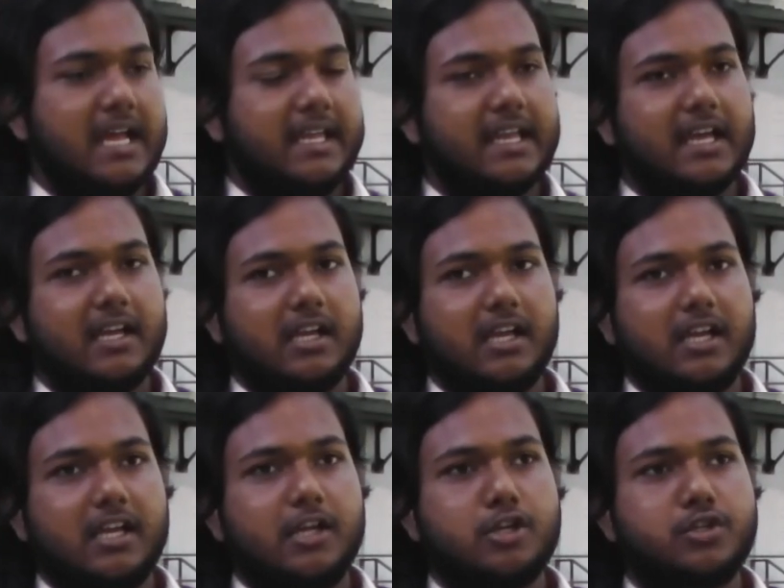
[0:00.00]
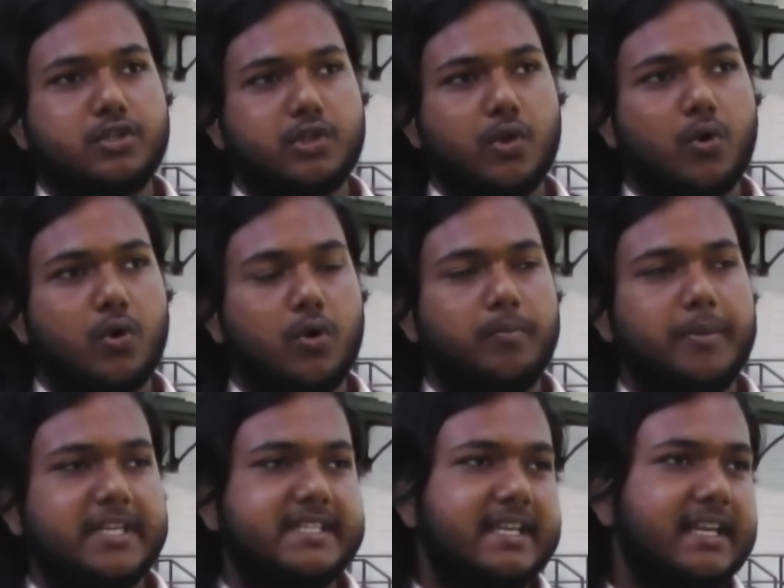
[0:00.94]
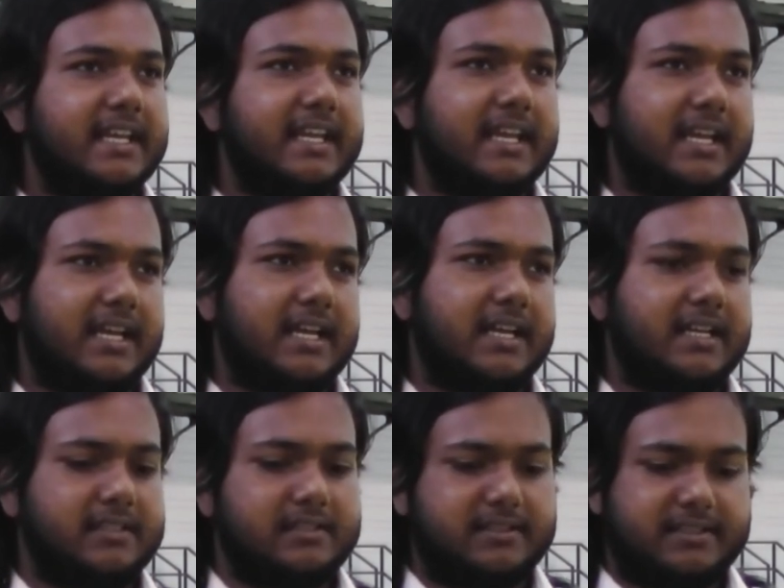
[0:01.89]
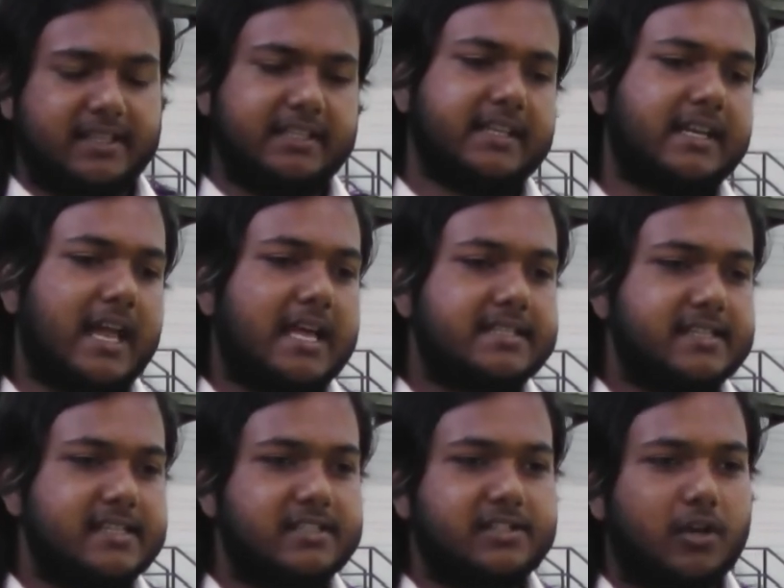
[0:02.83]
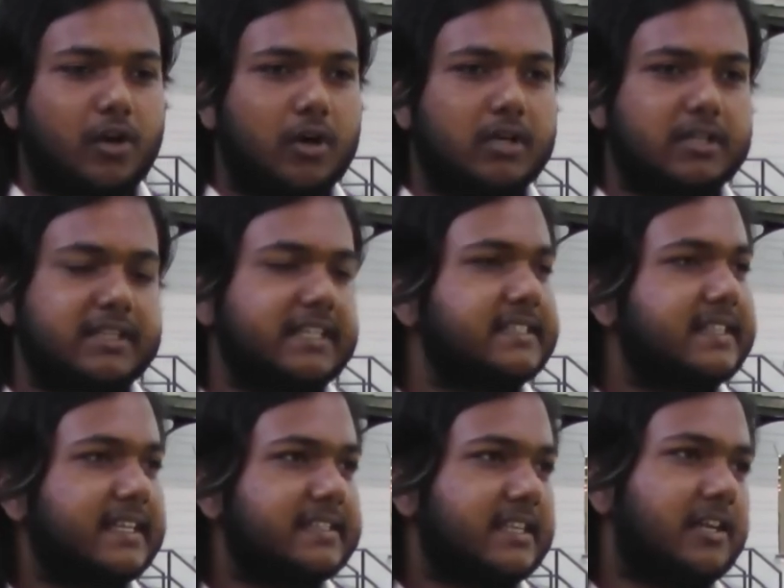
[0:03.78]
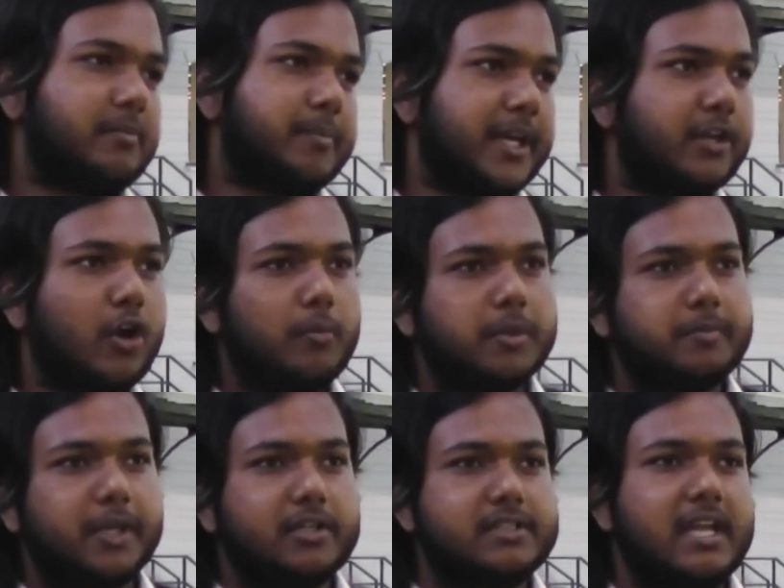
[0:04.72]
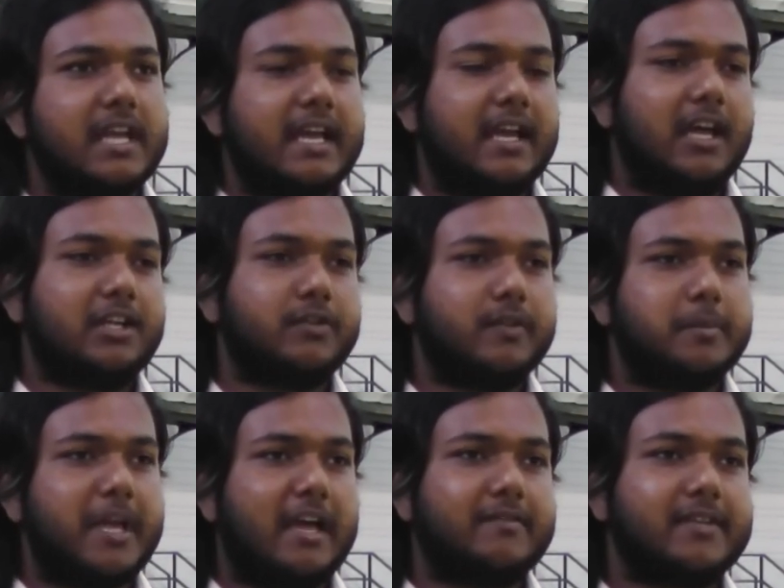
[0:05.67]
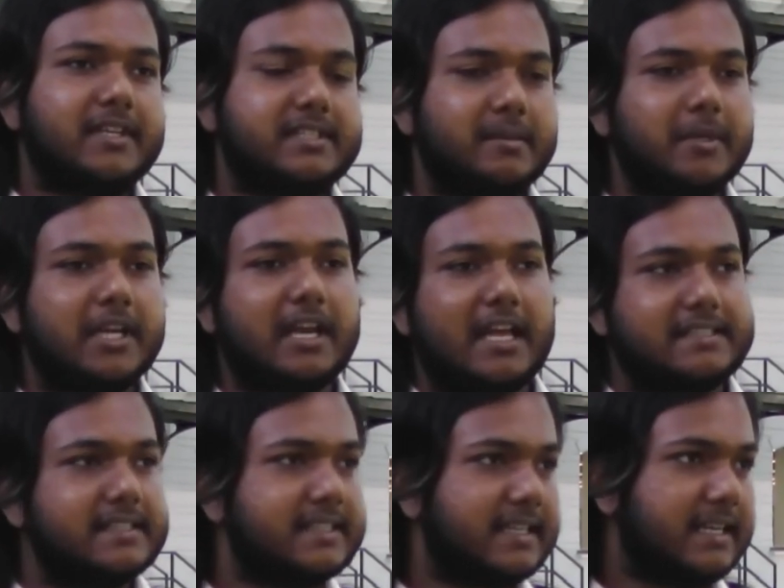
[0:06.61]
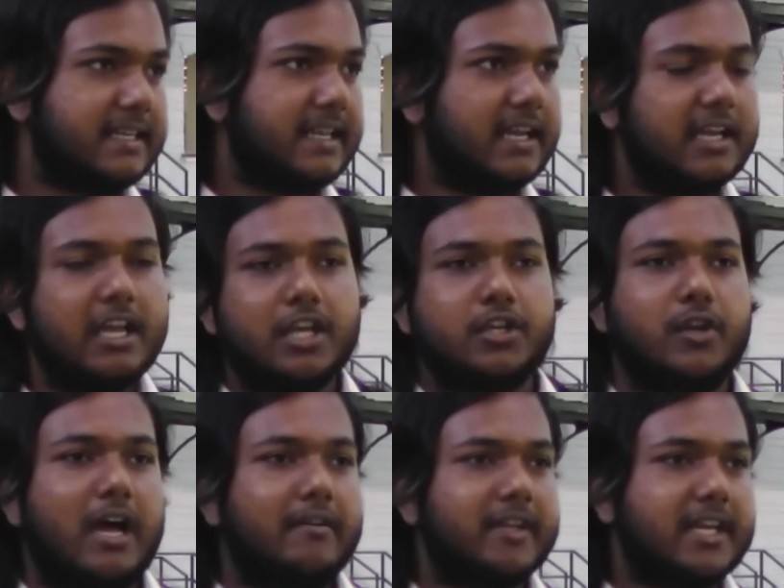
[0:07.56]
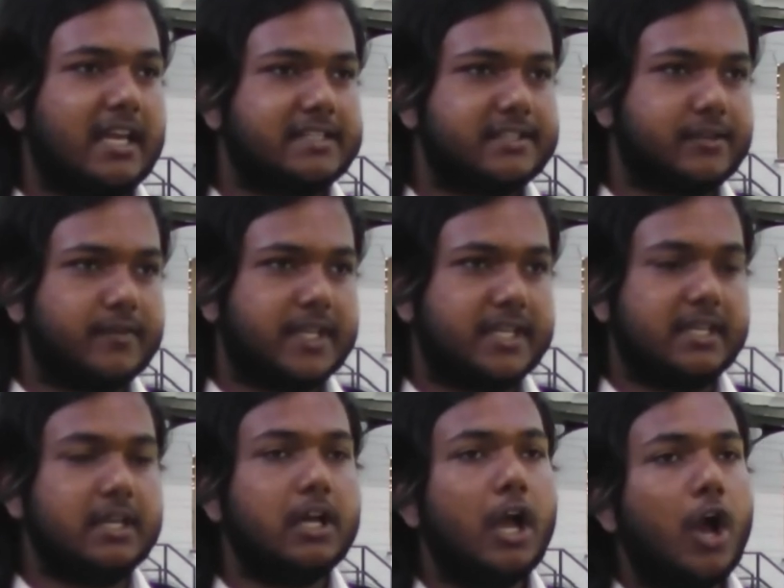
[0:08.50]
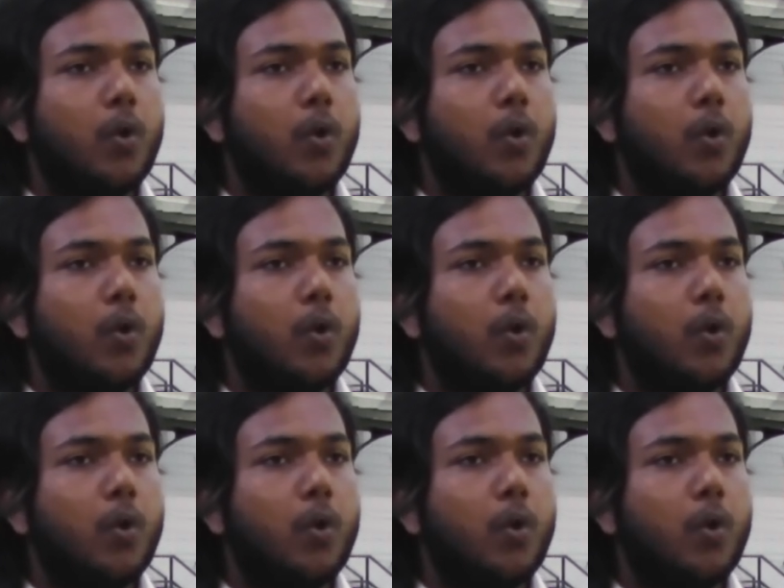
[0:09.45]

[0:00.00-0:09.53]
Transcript: Yeah, so basically, the classes or these things are pretty common because you will be having similar classes in India, you're having classes over here.